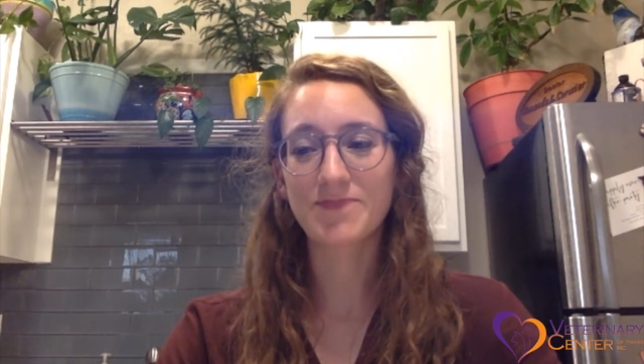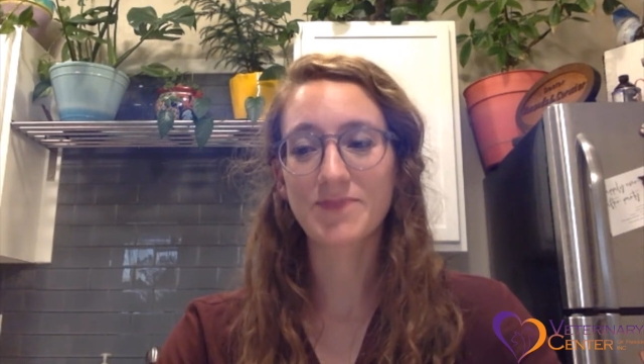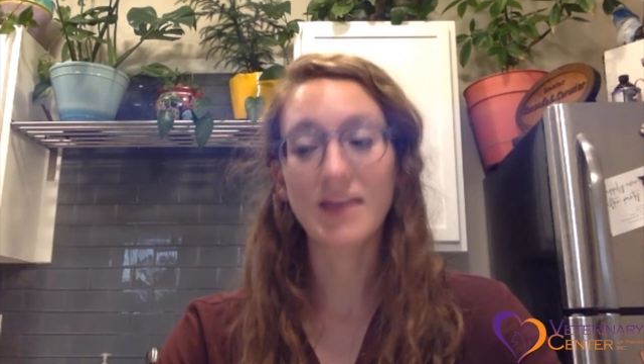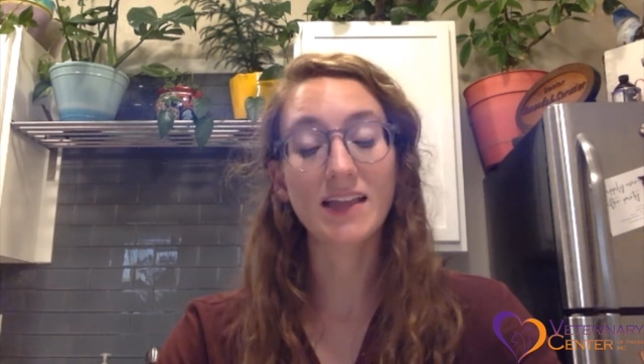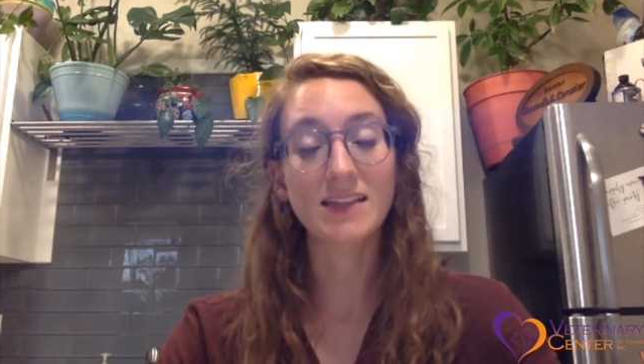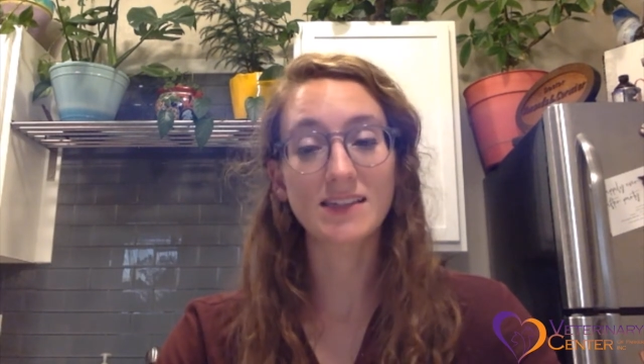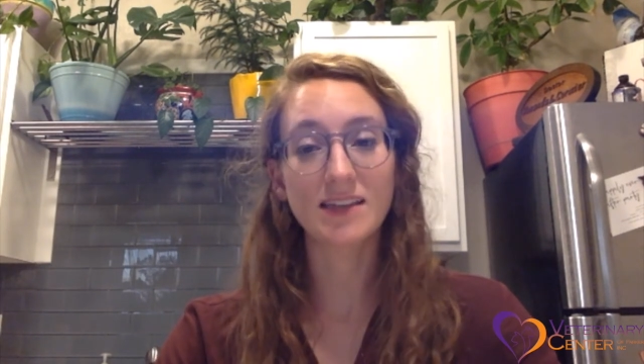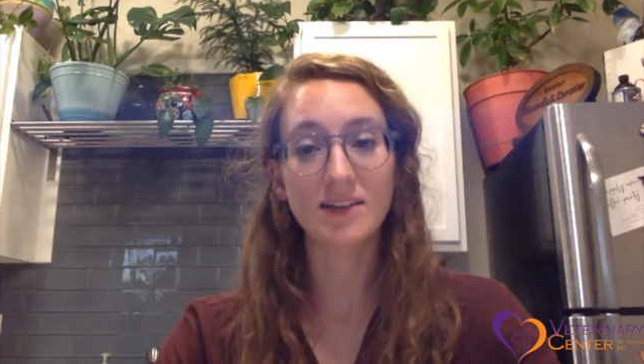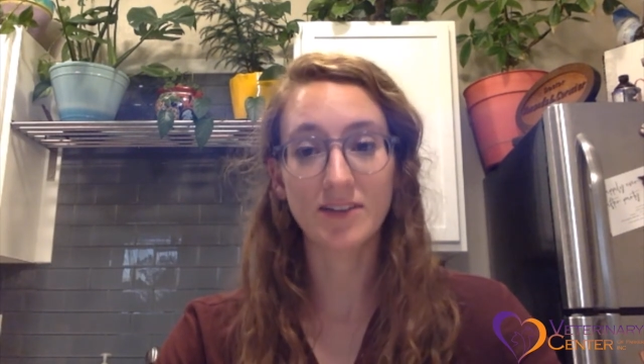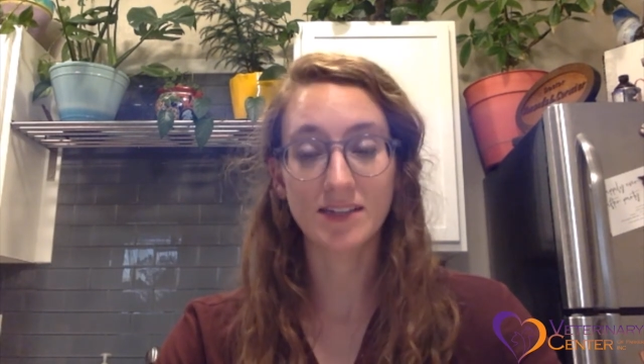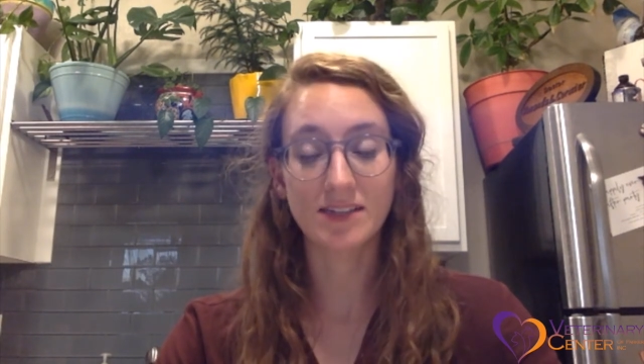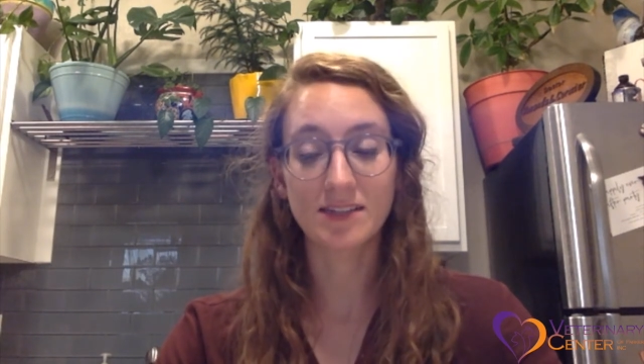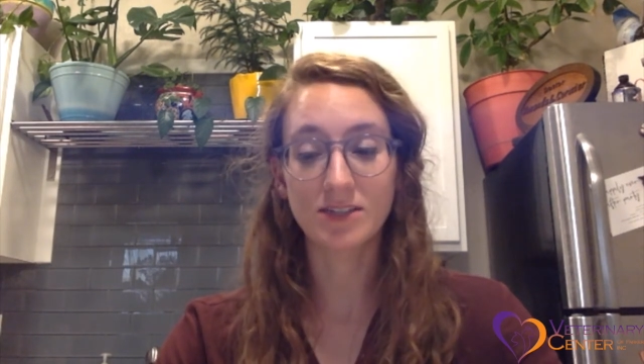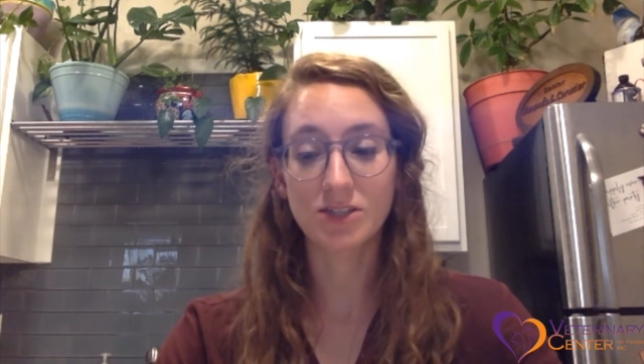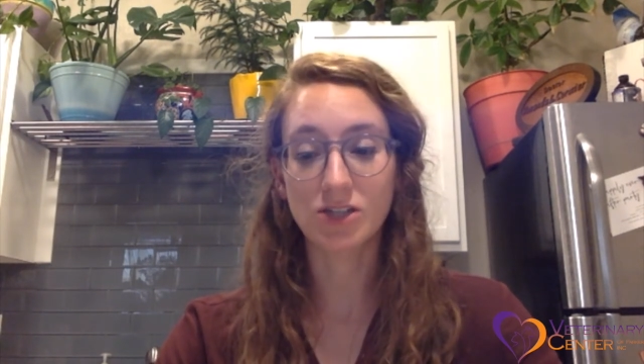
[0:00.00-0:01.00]
their
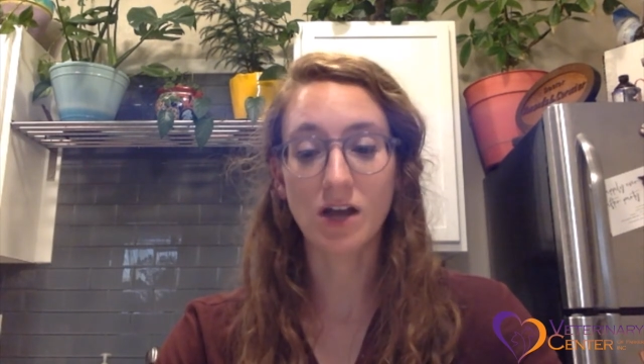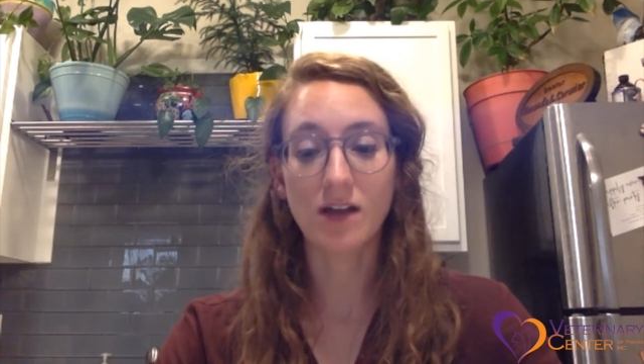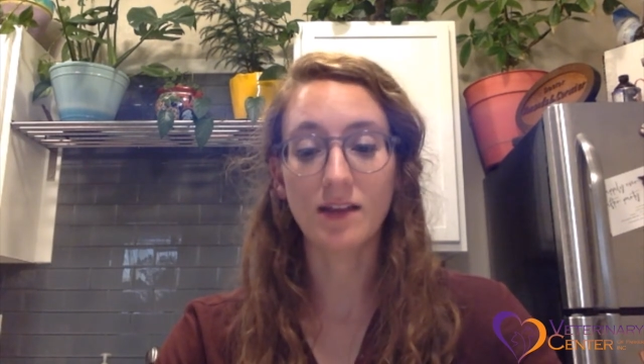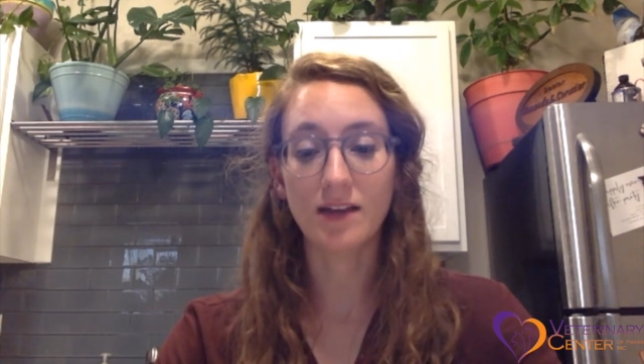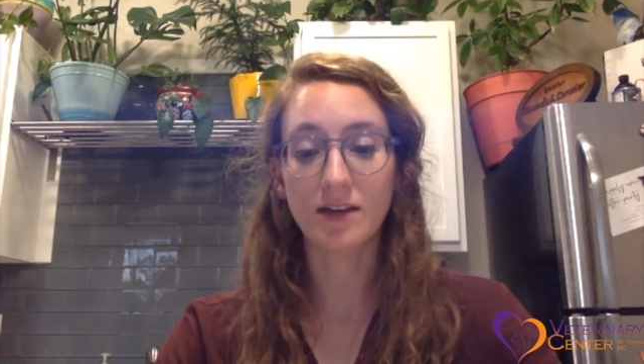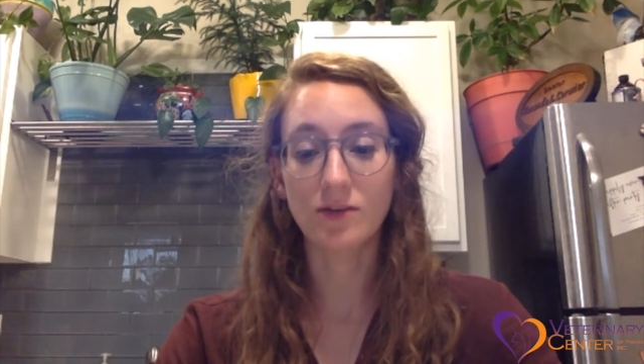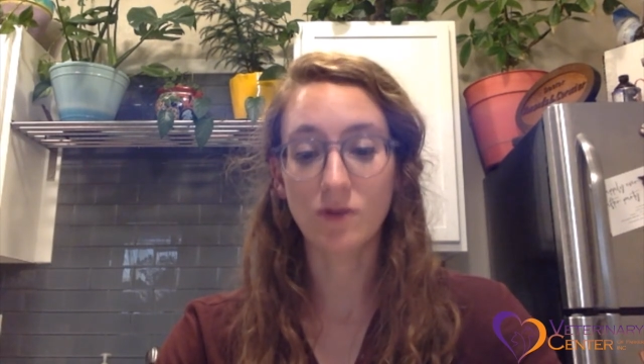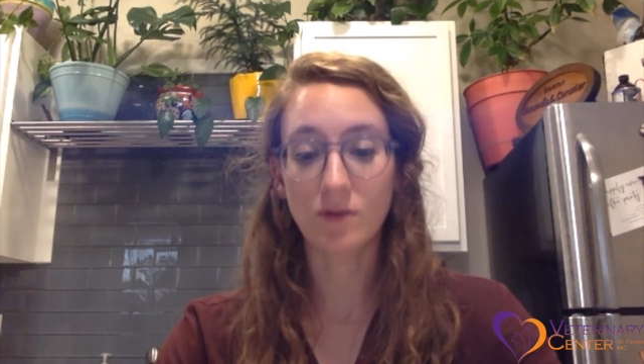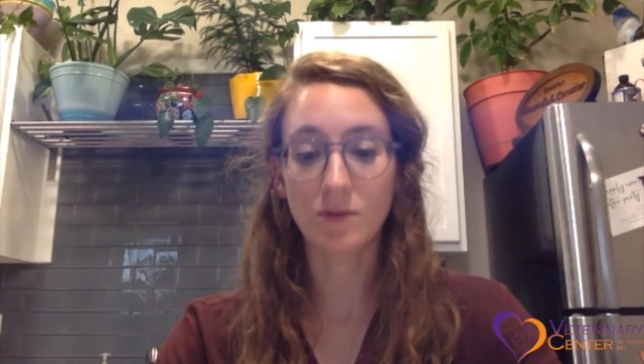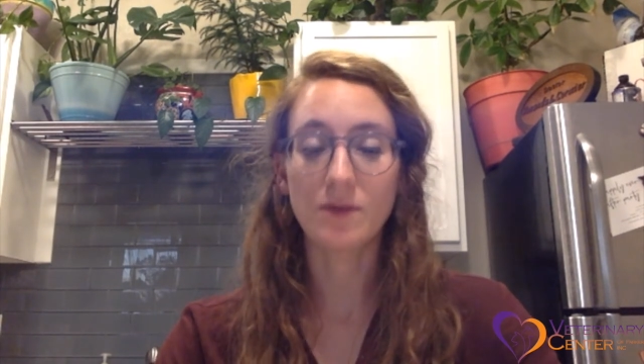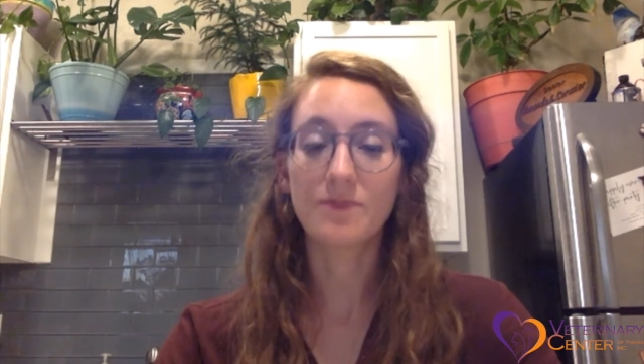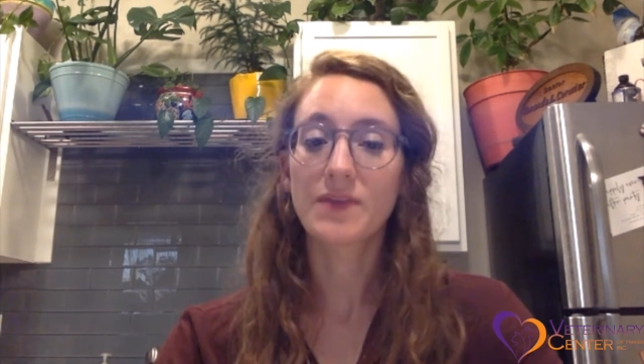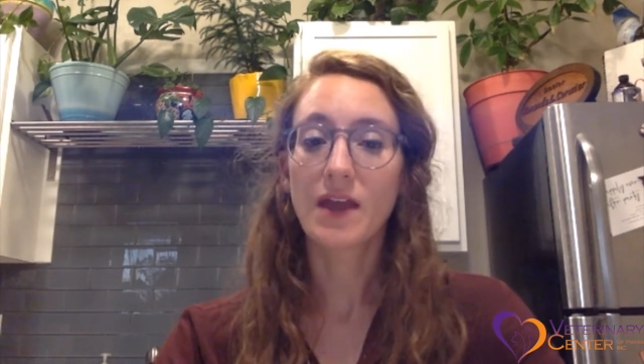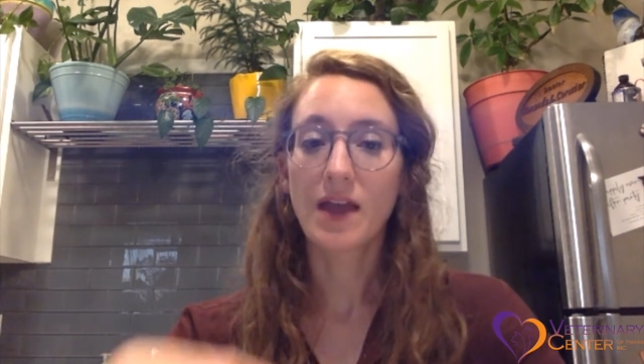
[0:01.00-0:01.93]
insulin shot like normal.